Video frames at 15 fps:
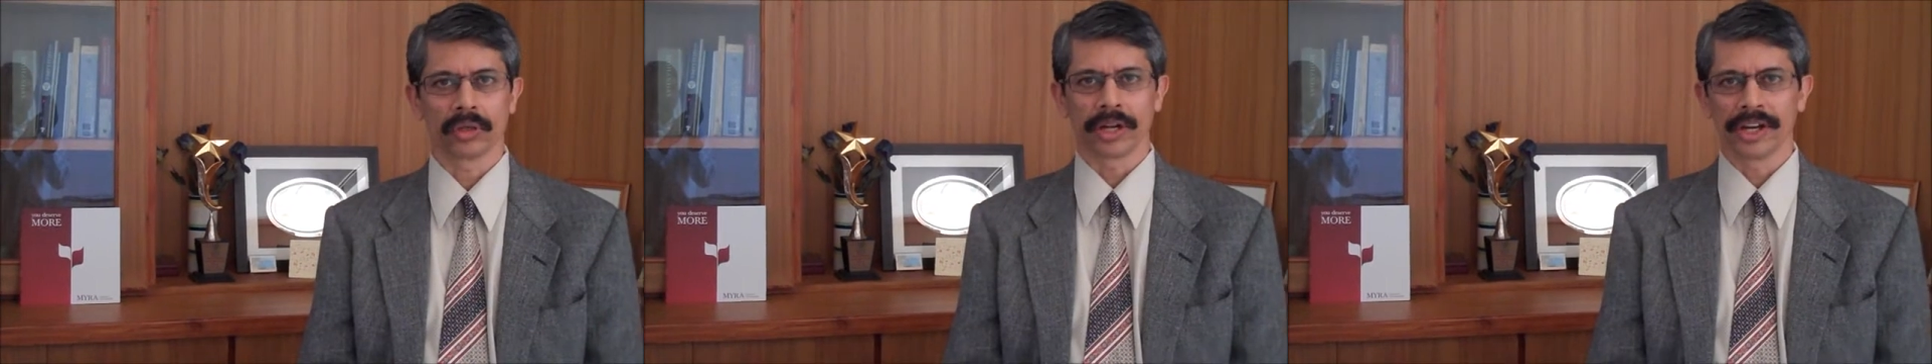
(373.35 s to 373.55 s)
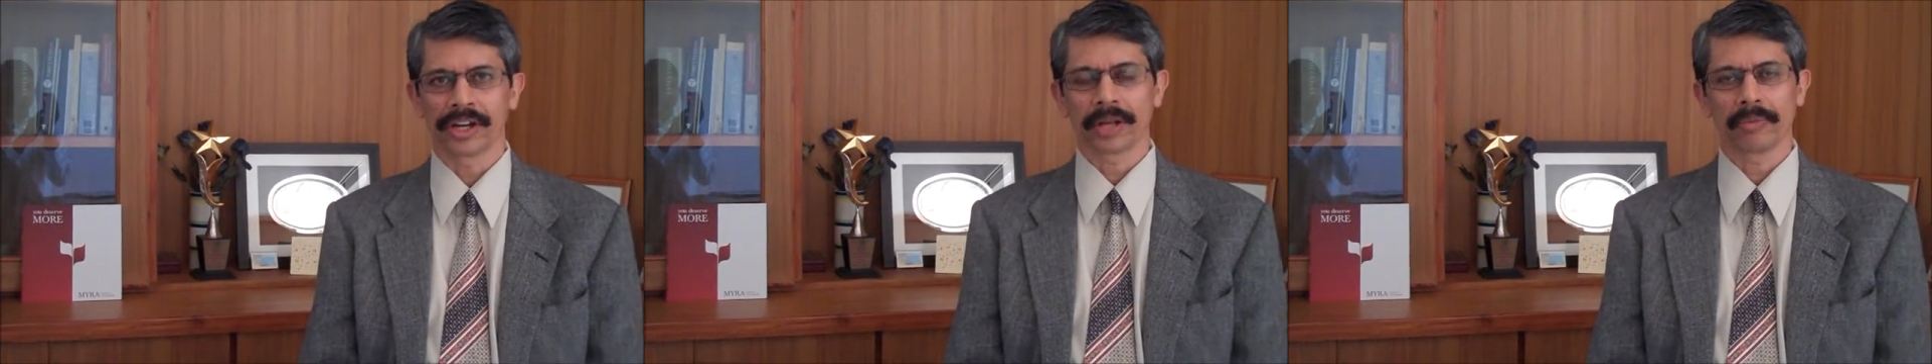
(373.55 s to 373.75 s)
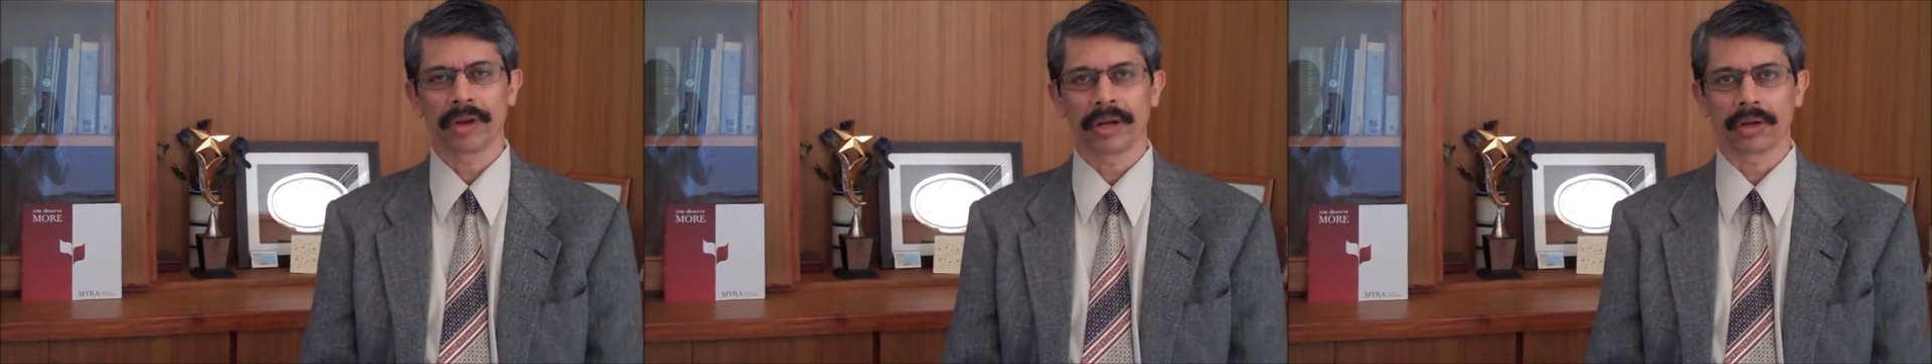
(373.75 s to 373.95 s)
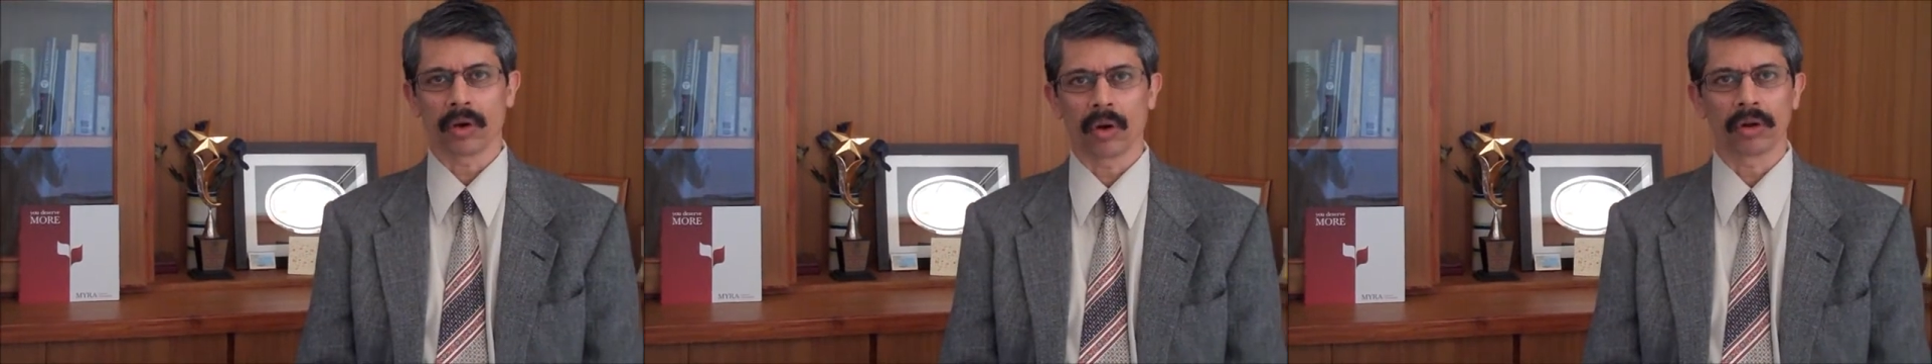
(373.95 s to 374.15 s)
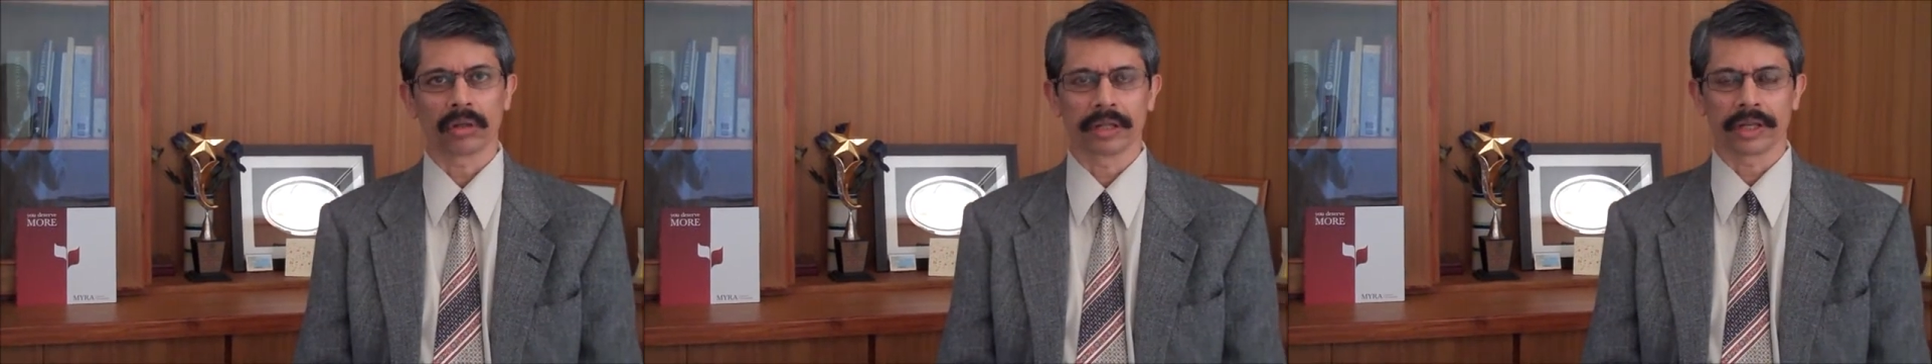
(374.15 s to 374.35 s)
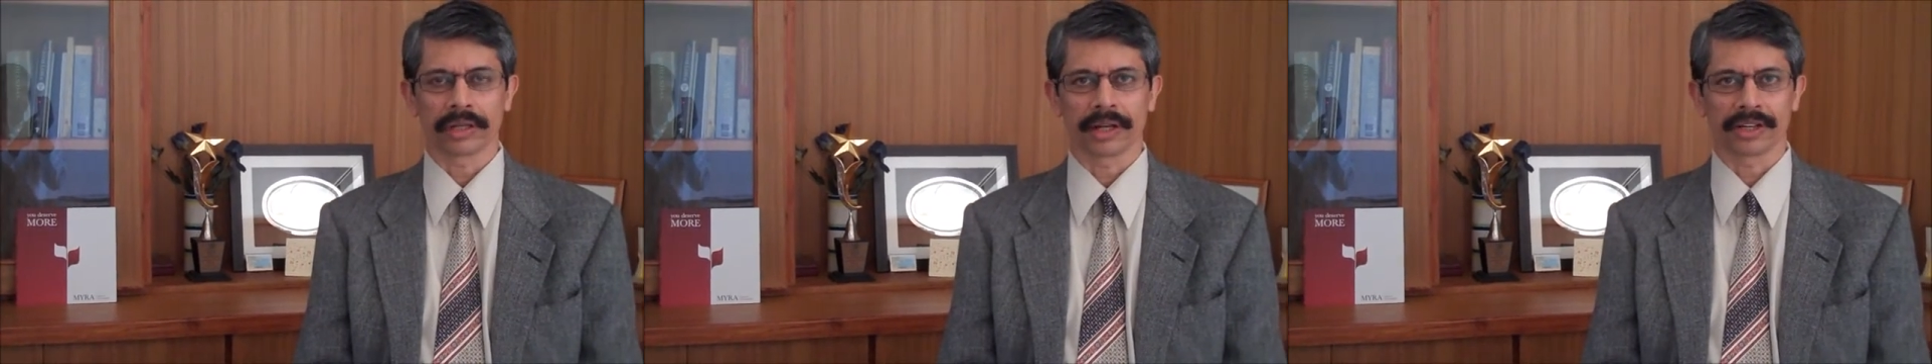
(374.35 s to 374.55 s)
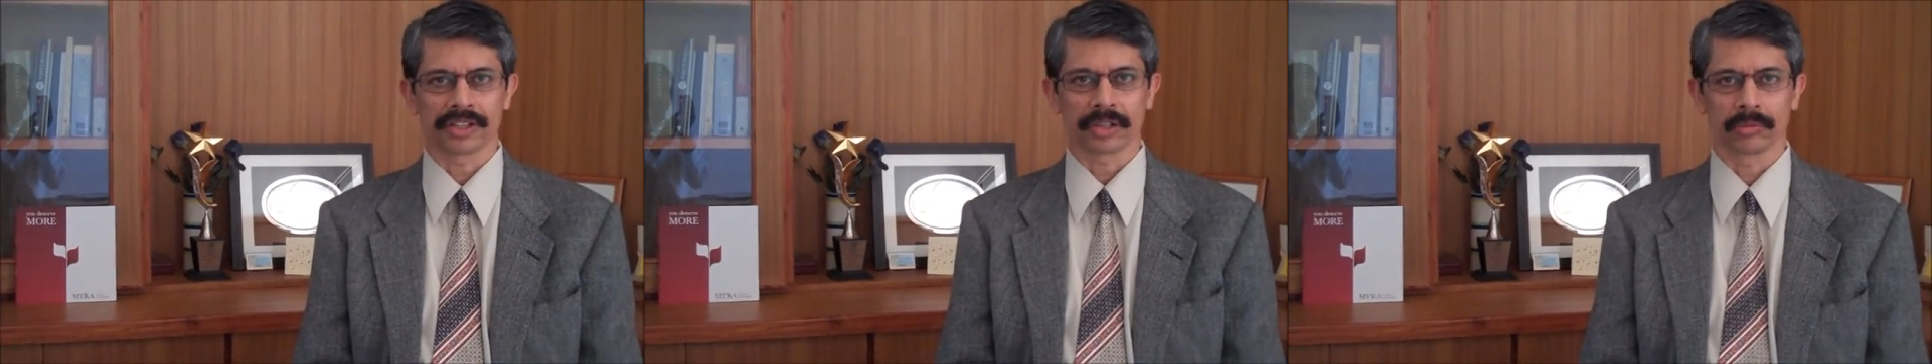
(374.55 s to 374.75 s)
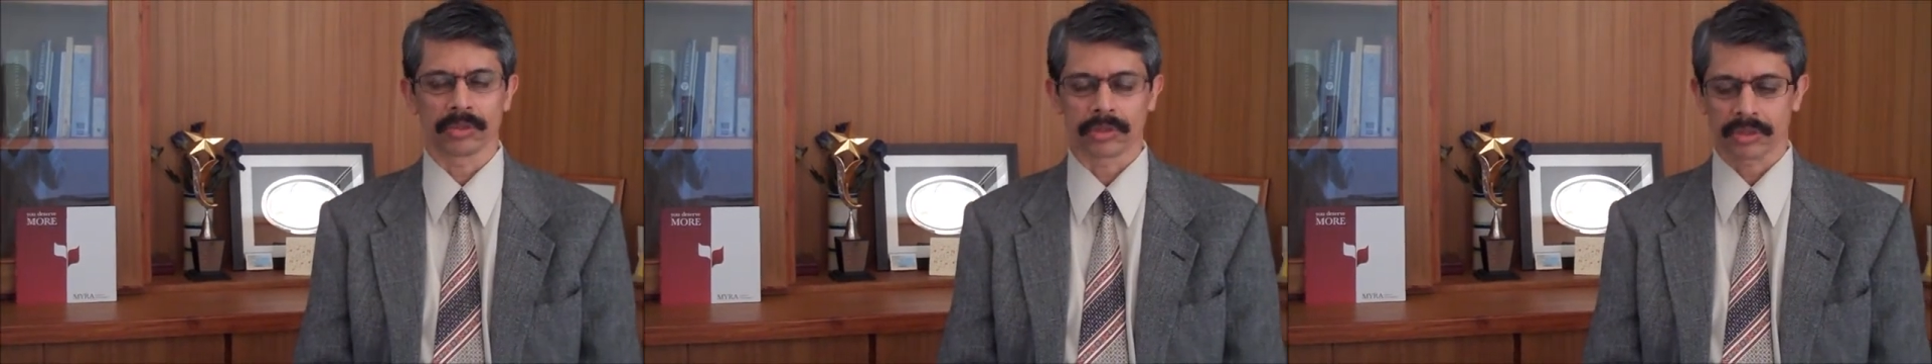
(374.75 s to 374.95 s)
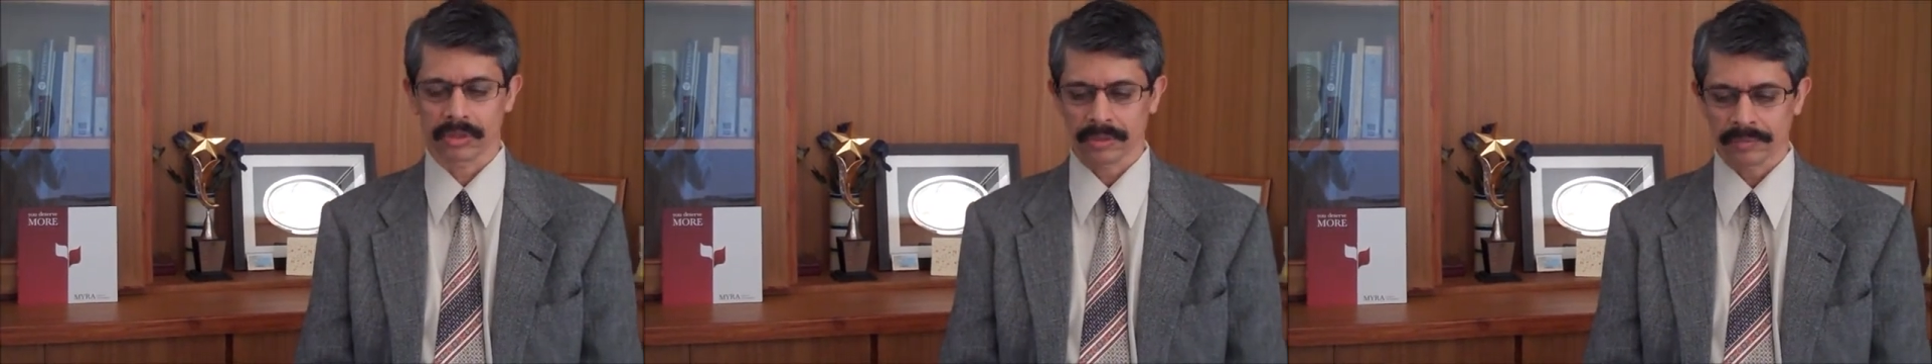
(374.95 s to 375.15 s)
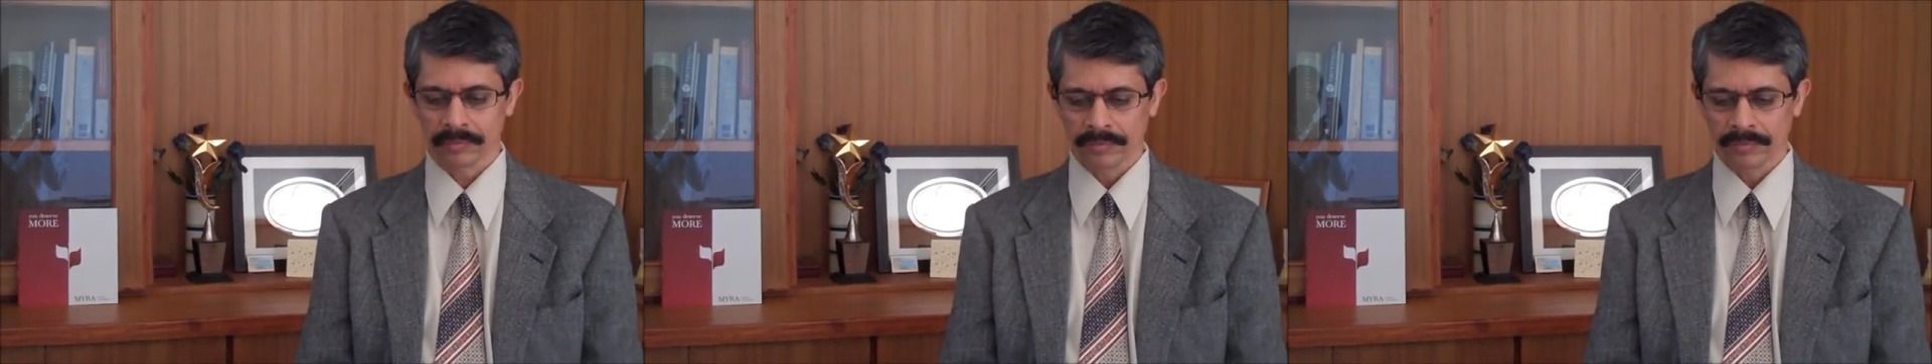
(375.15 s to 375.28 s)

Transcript: intimate all their customers.